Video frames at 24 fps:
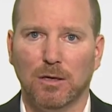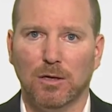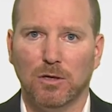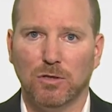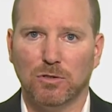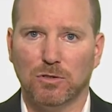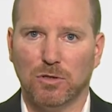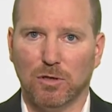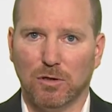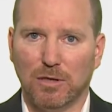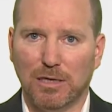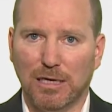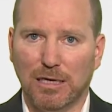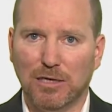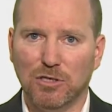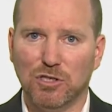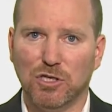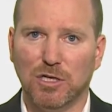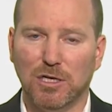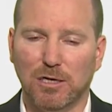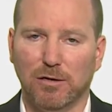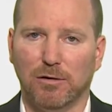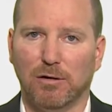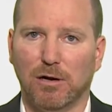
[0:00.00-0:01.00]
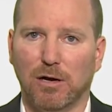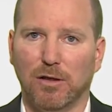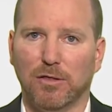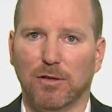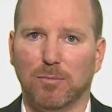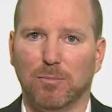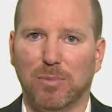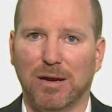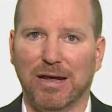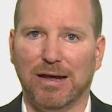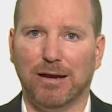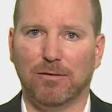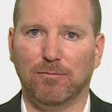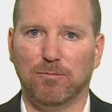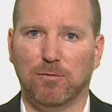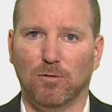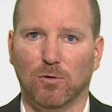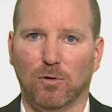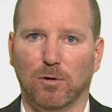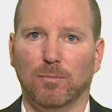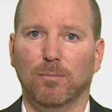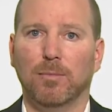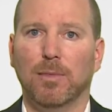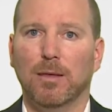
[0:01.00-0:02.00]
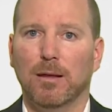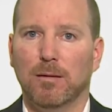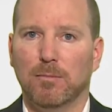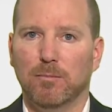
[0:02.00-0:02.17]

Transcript: So the engineer on the platform